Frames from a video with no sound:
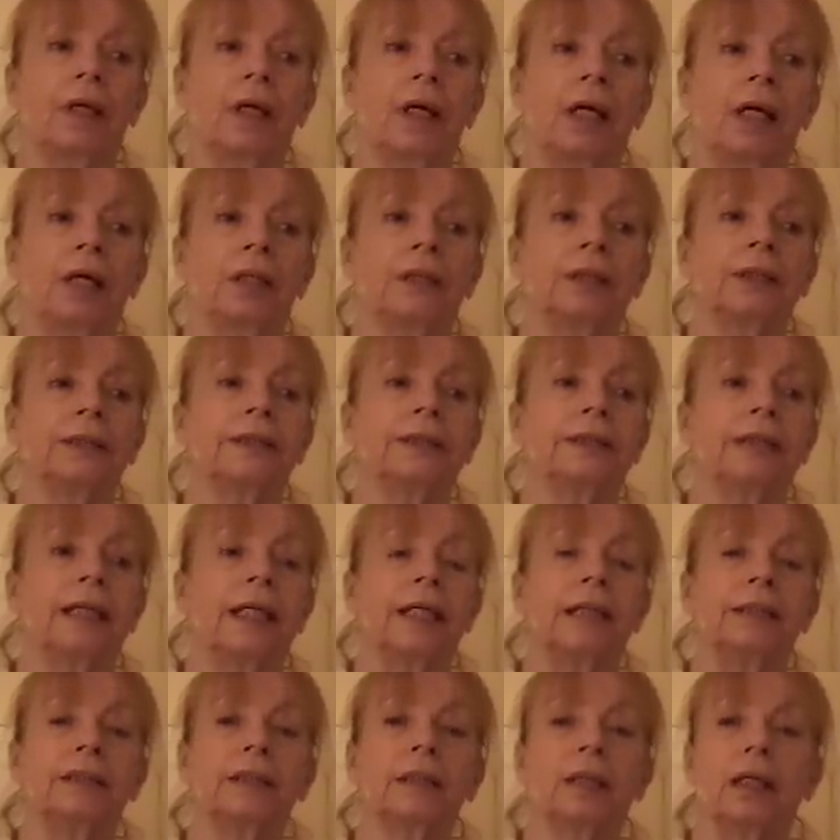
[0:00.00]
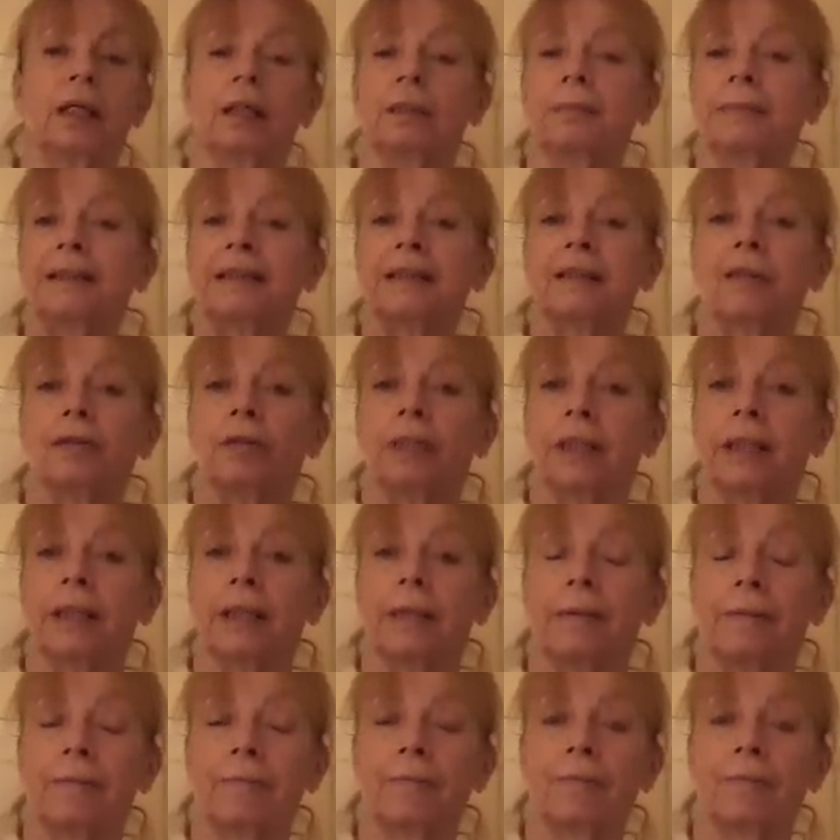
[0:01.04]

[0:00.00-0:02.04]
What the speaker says: and said, "I'm sorry,